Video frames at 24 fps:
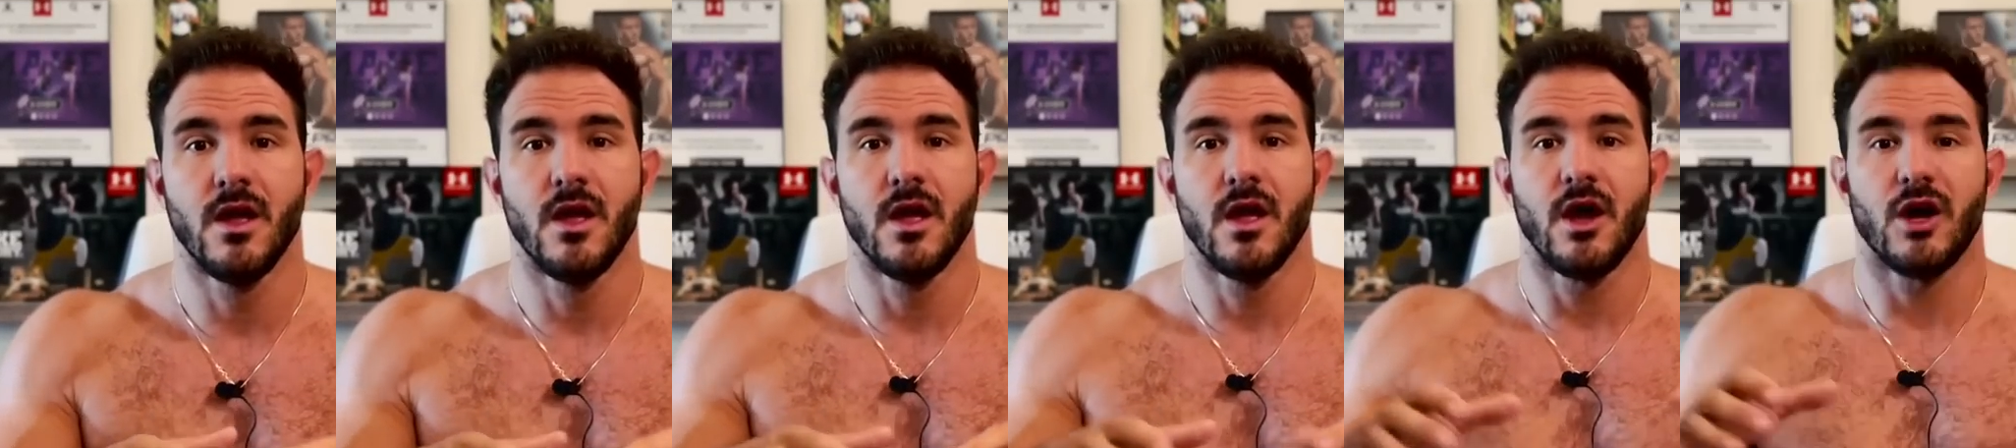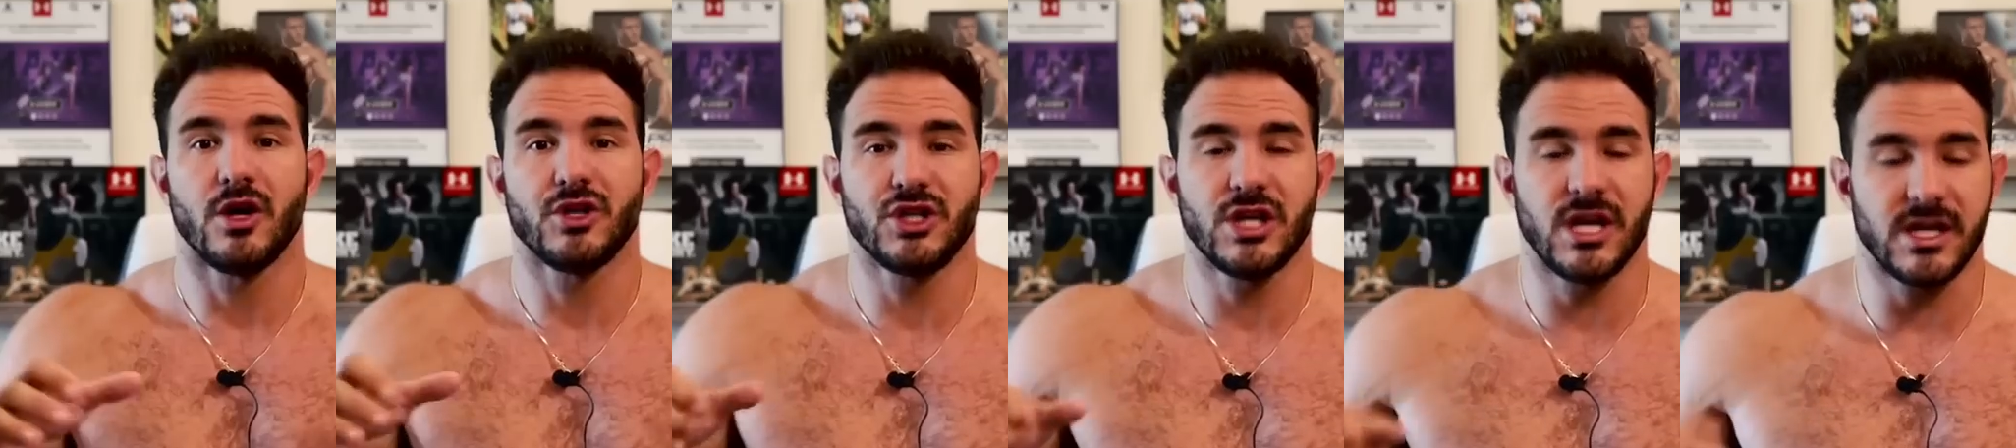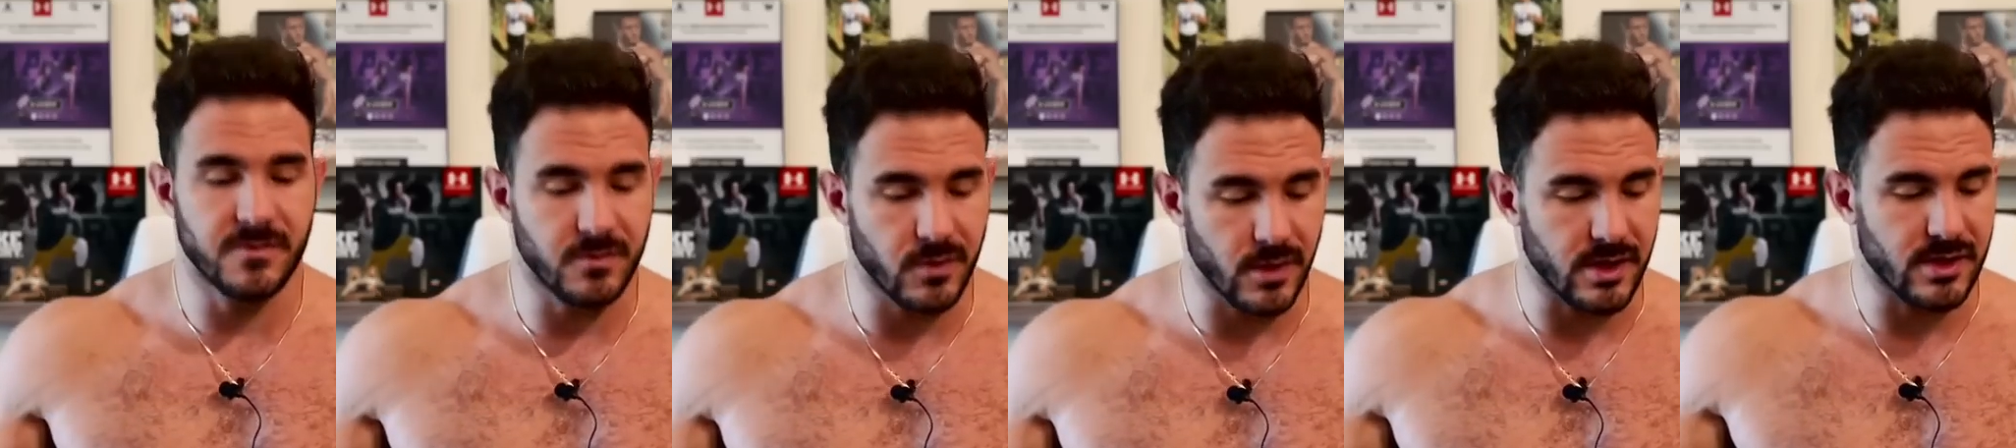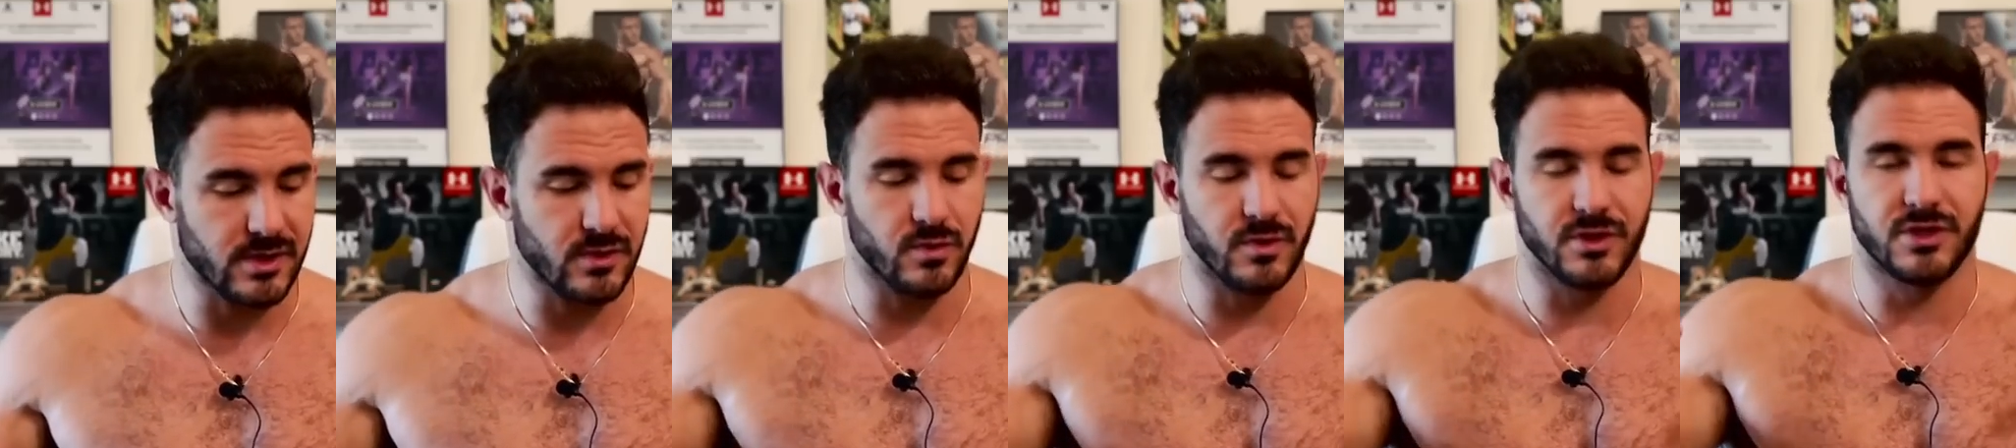A chest
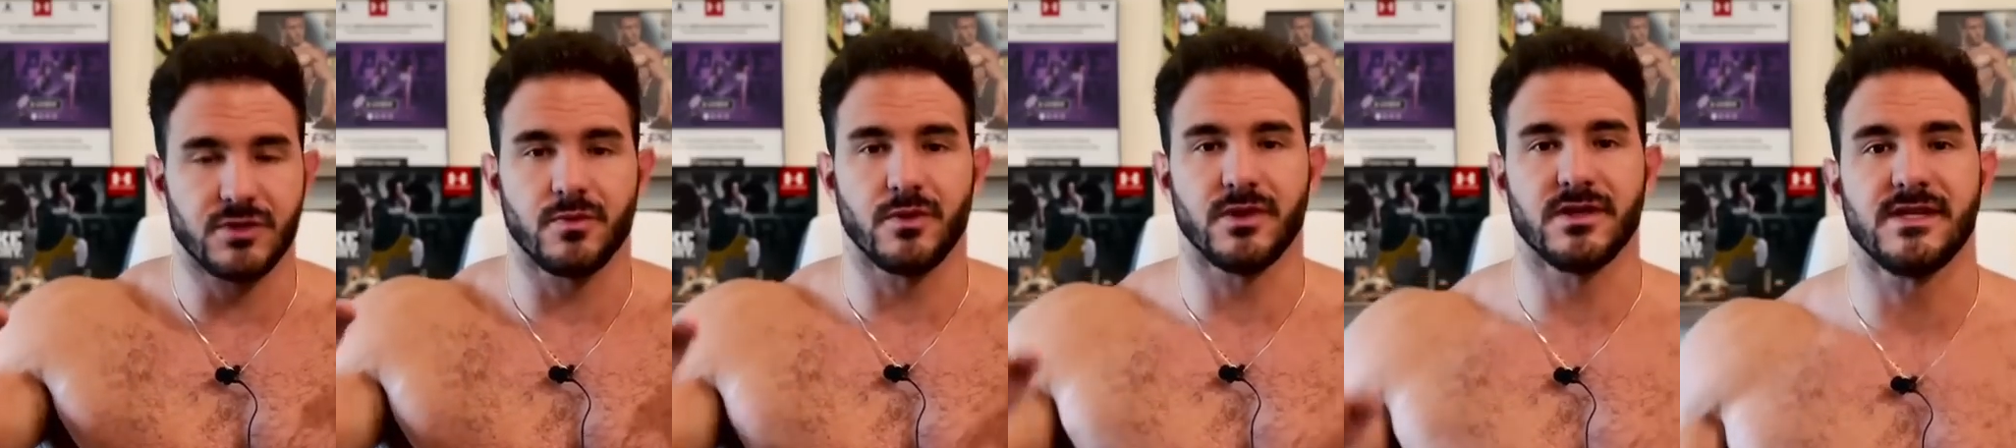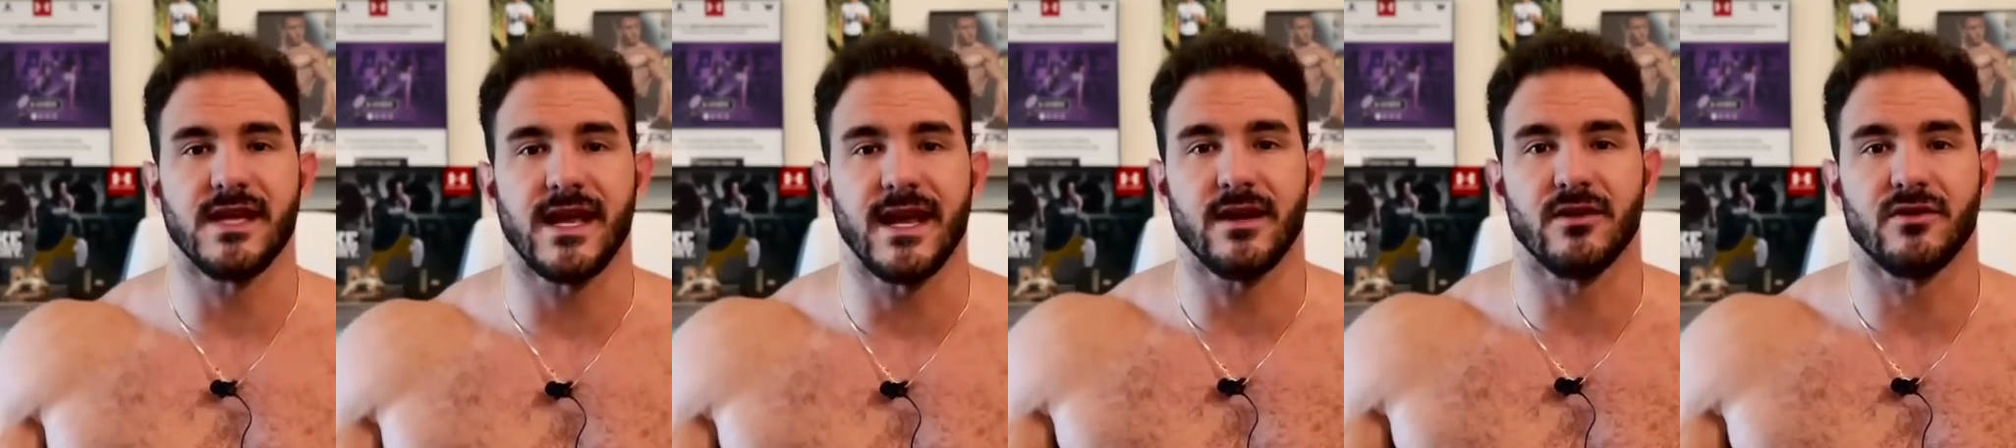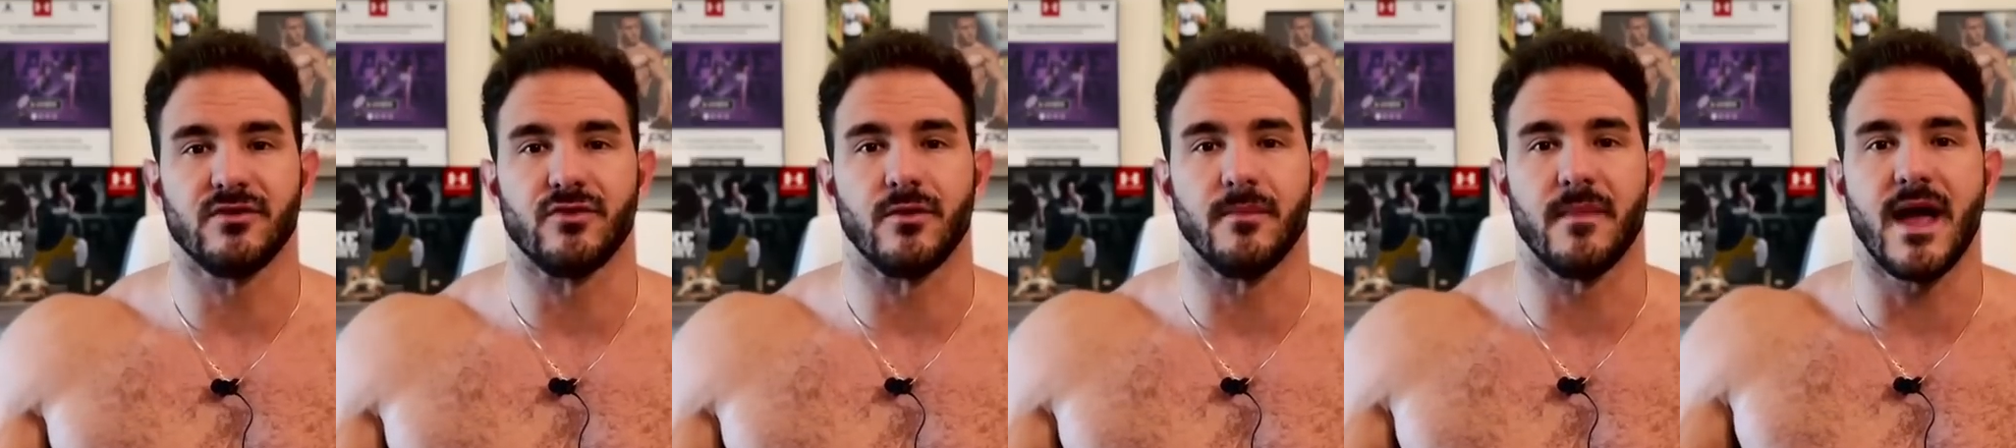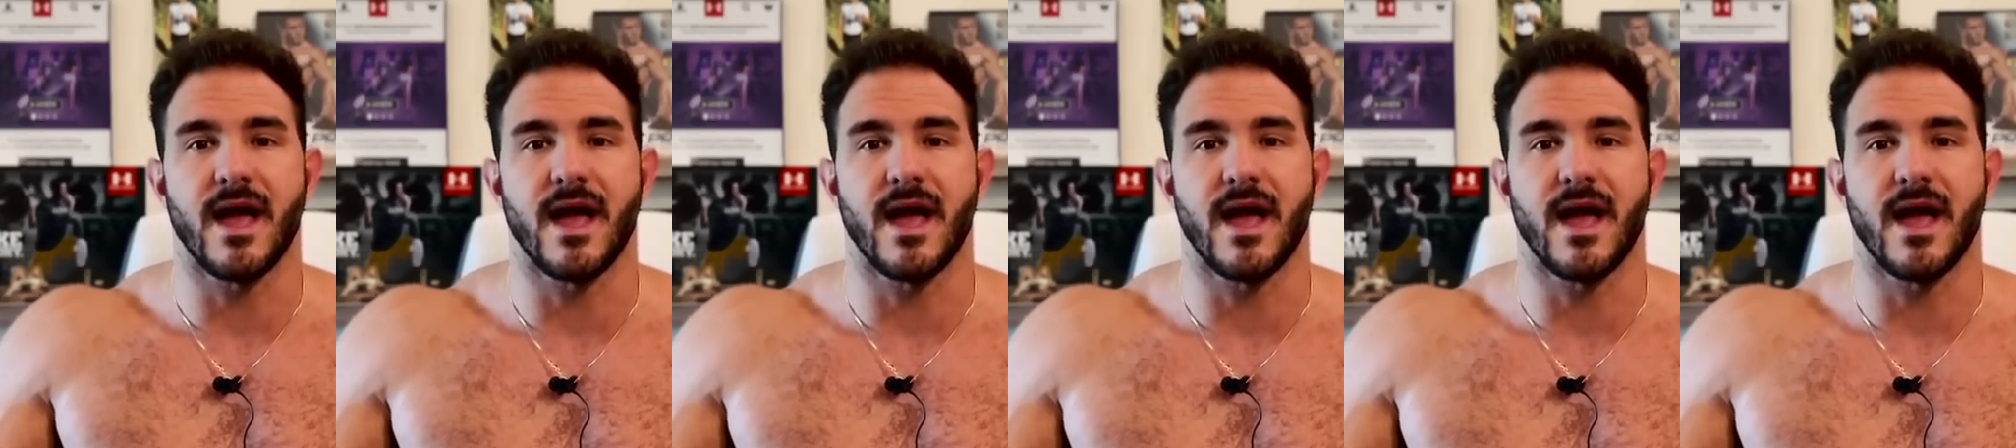press which brings the handles from